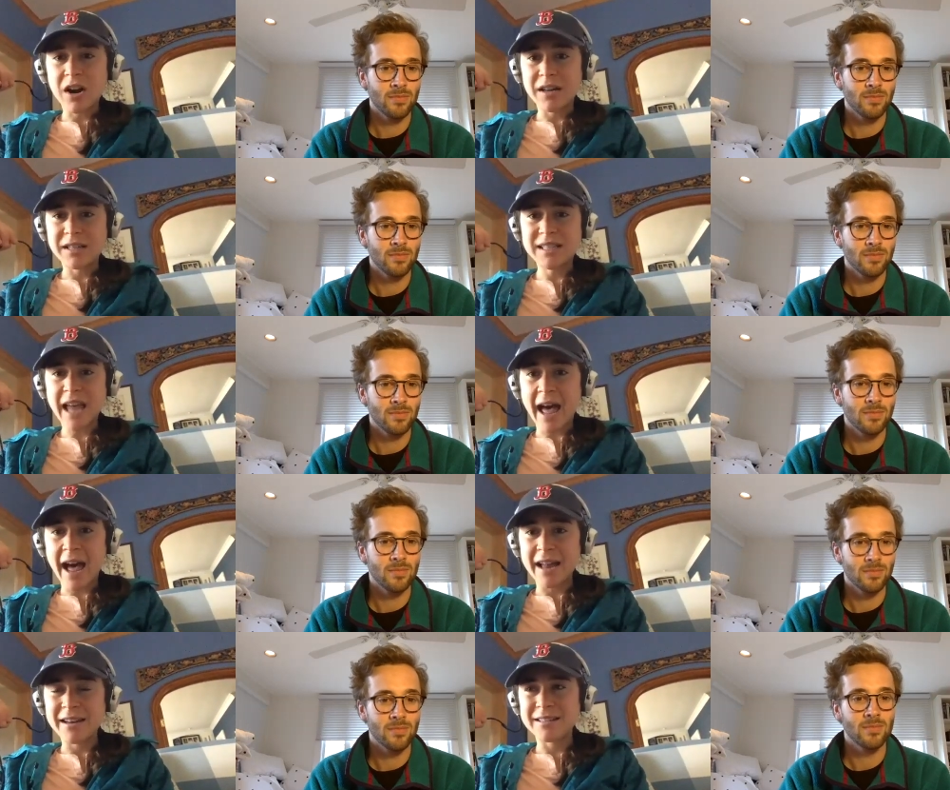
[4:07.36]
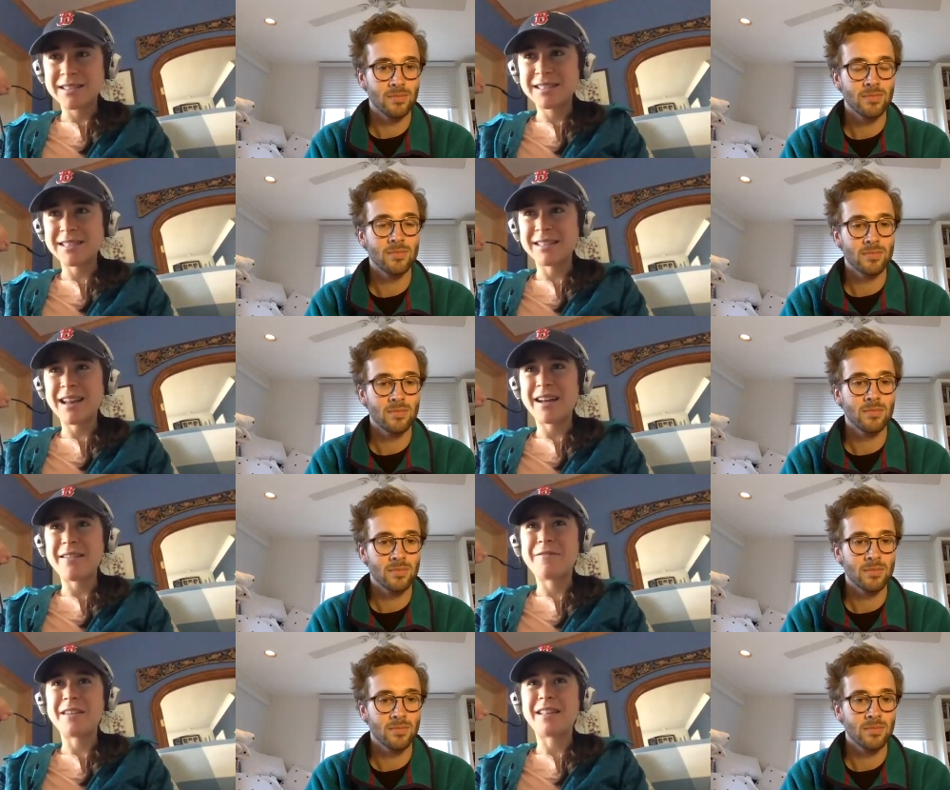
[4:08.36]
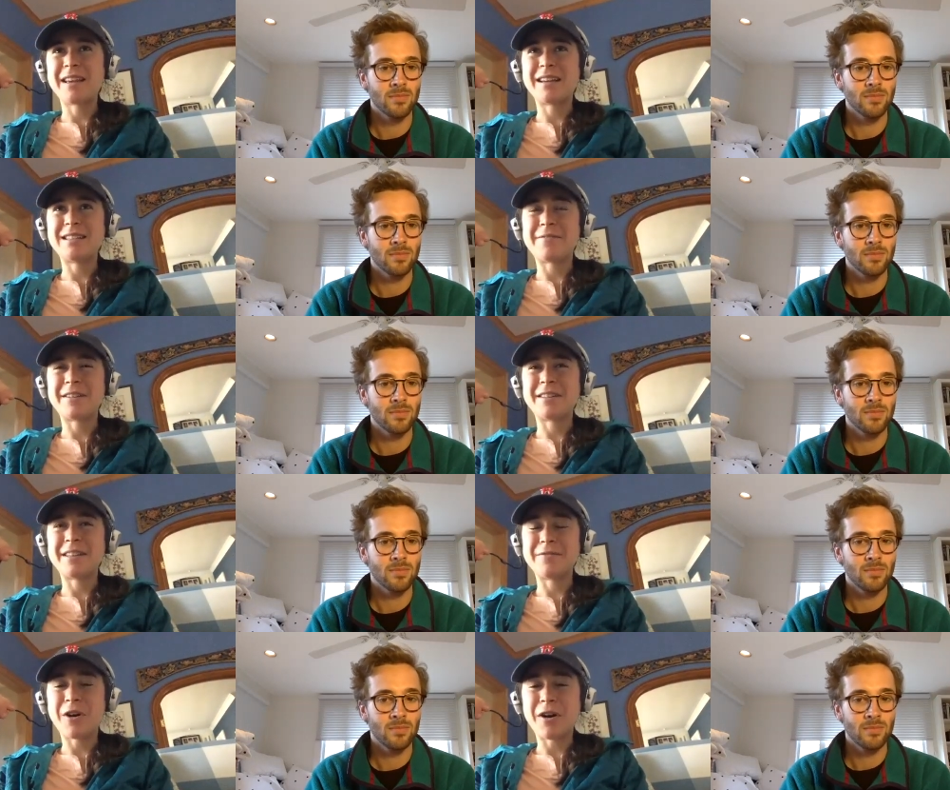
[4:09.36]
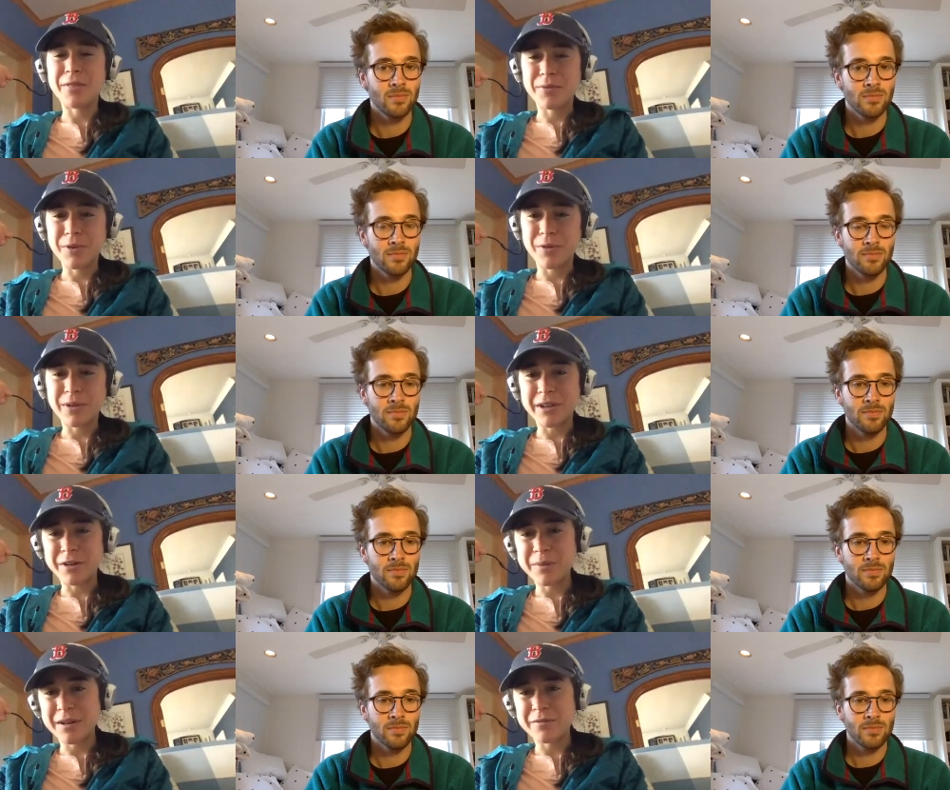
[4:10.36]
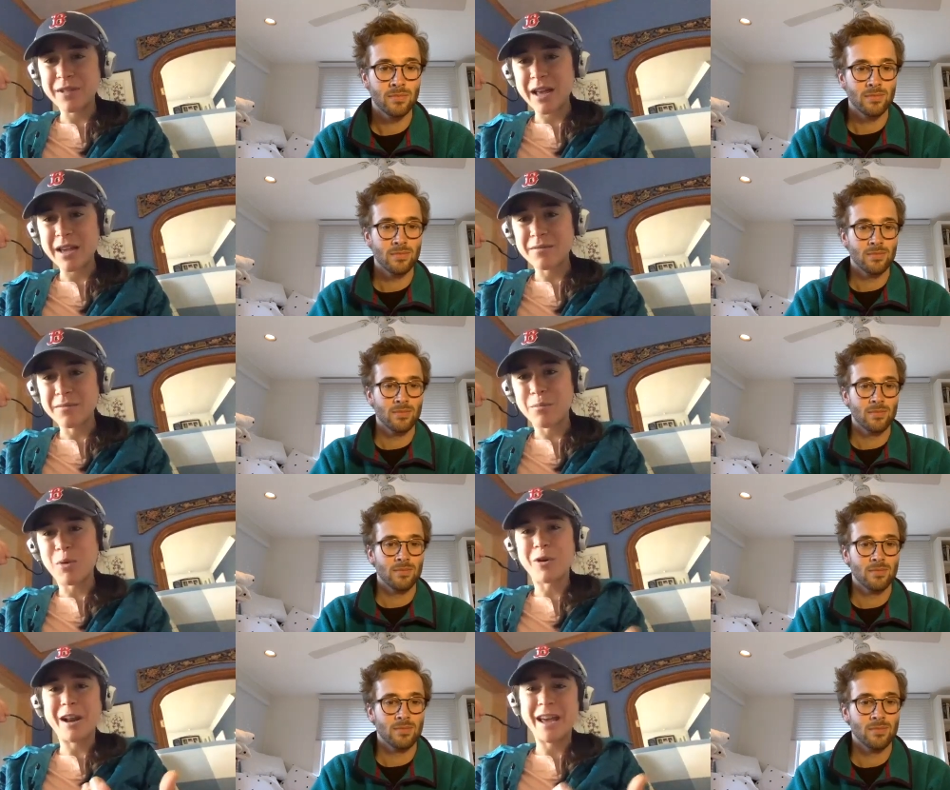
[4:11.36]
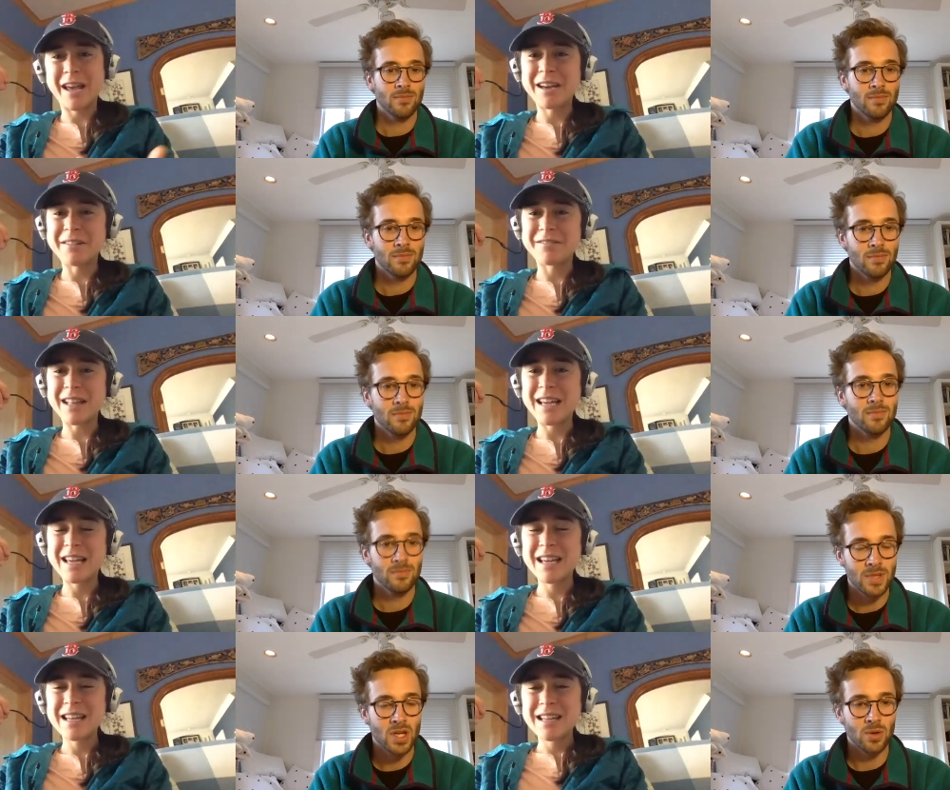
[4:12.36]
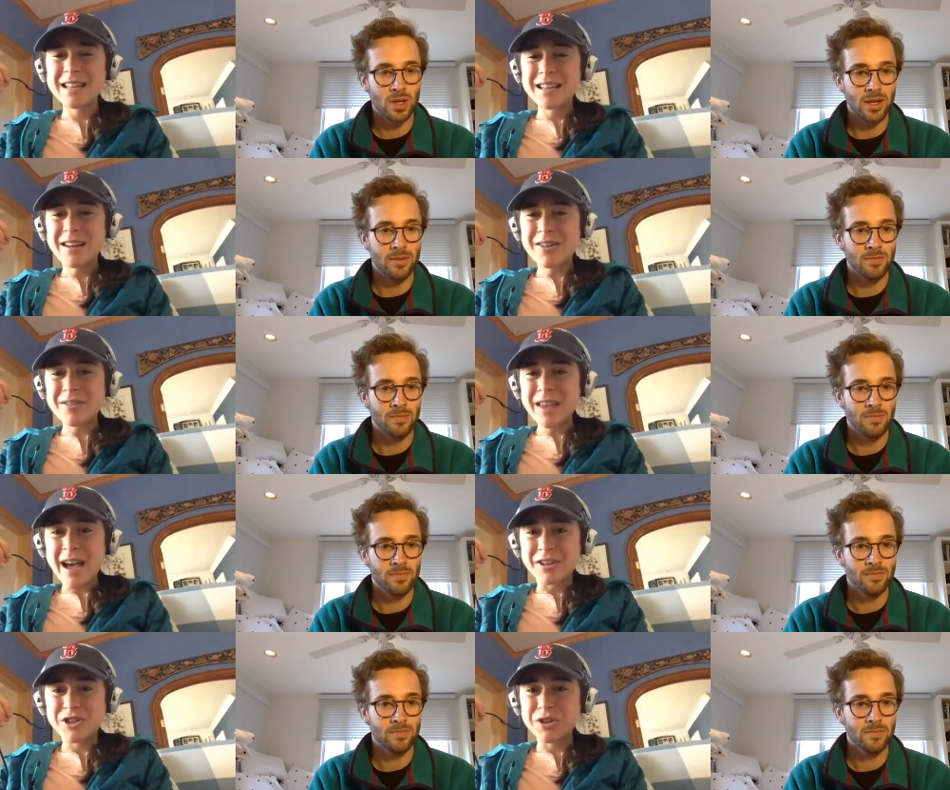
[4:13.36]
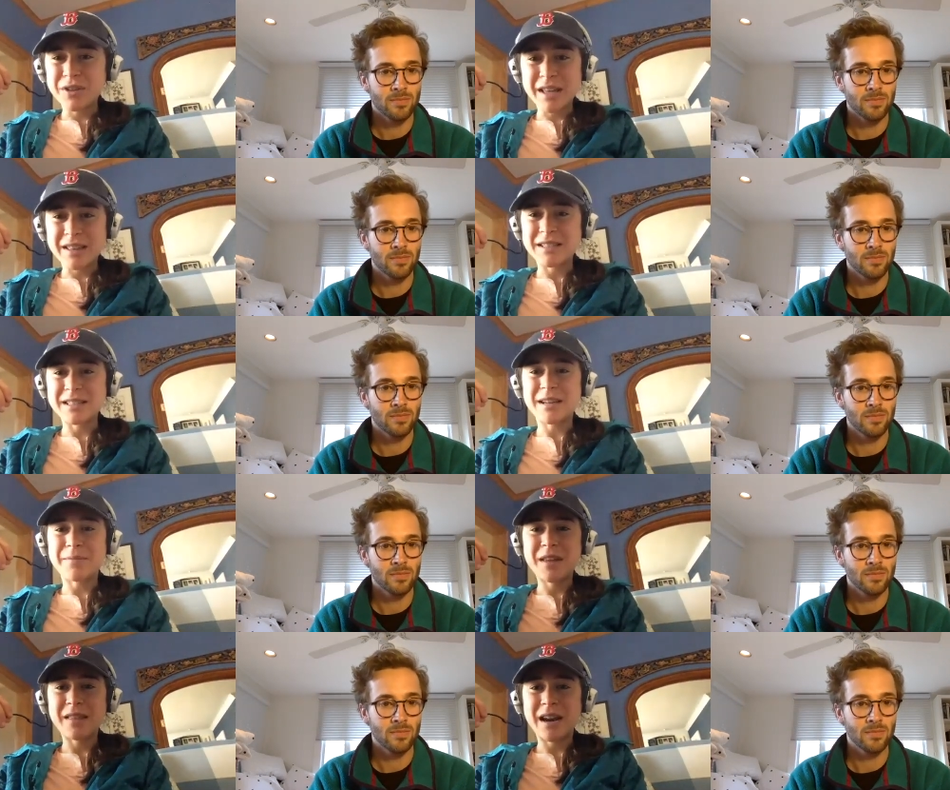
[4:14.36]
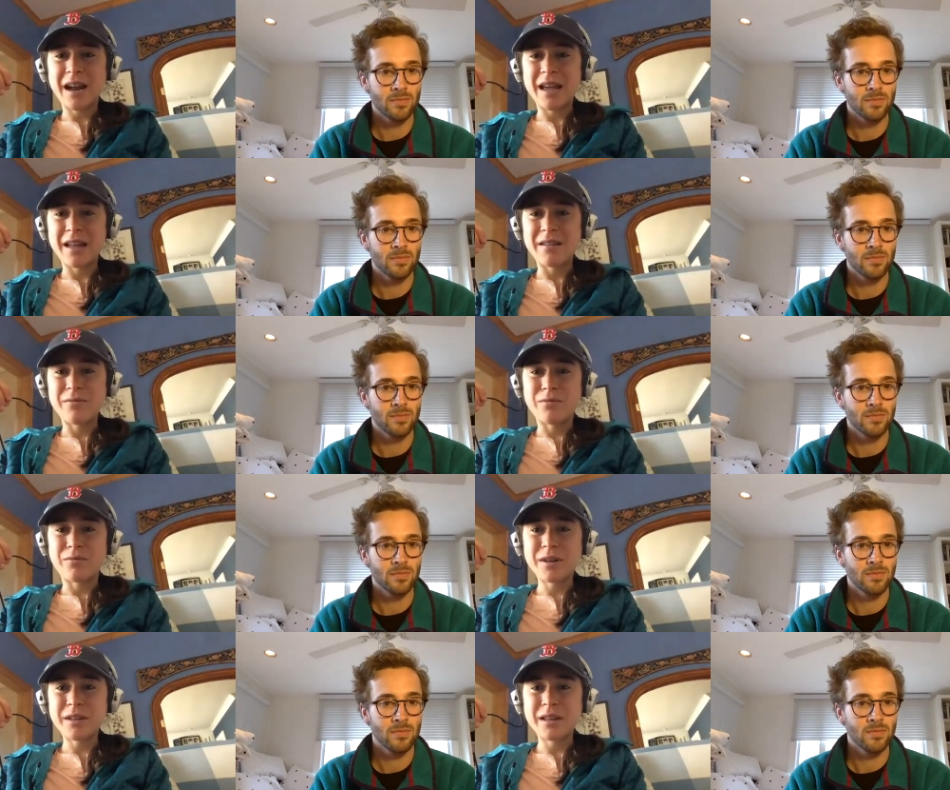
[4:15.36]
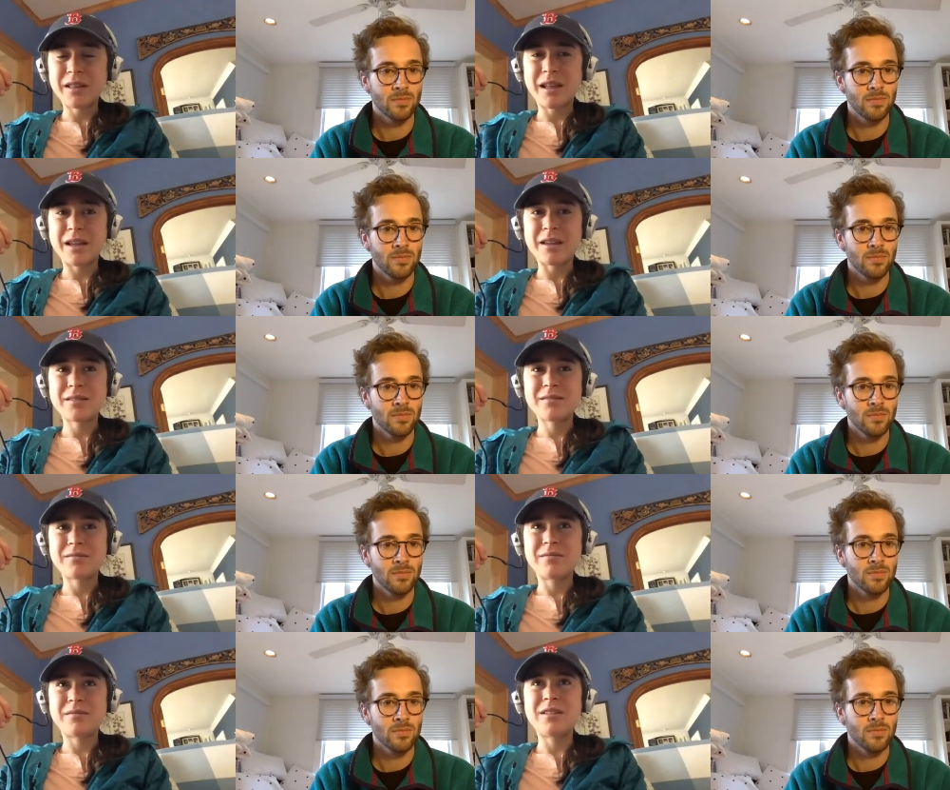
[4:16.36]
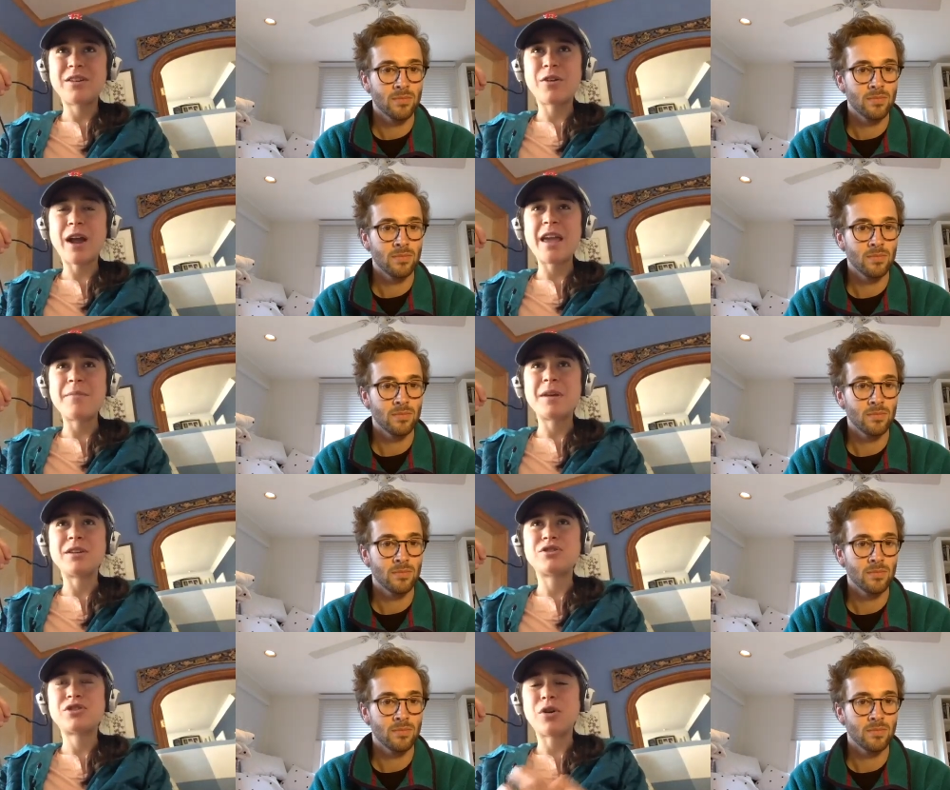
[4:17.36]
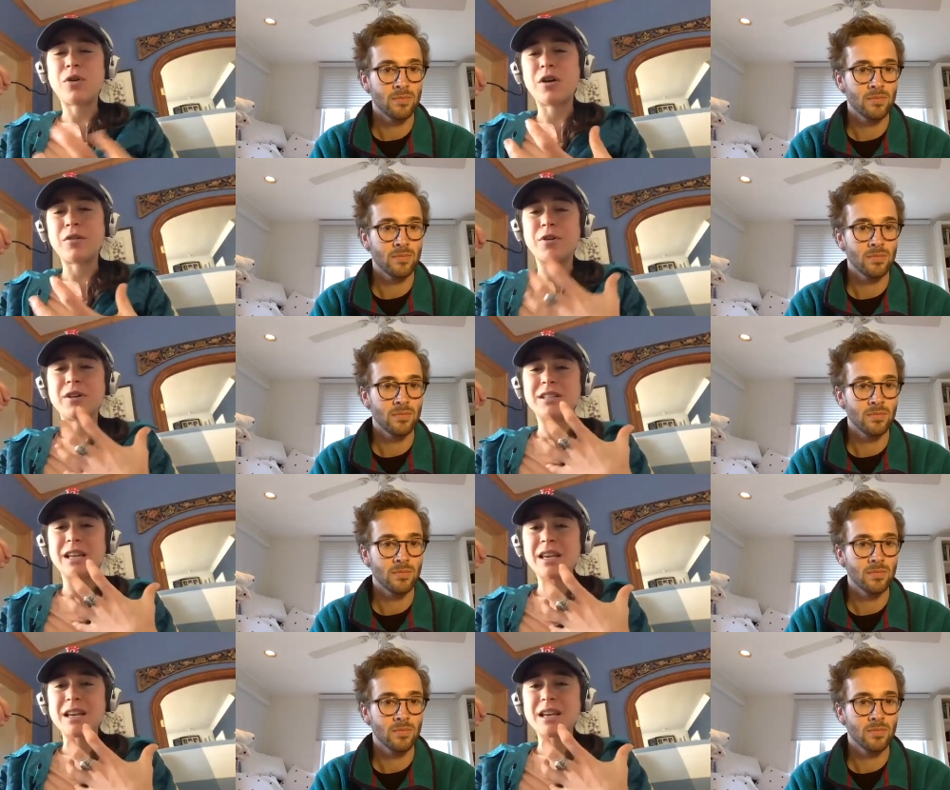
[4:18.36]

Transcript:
Speaker 1: It's sad. It's I feel like I definitely have gone through a little bit of like mourning of like
Speaker 2: totally. Oh yeah,
Speaker 1: shoot! Like this is something that I had really like. You're aiming so hard for. It's like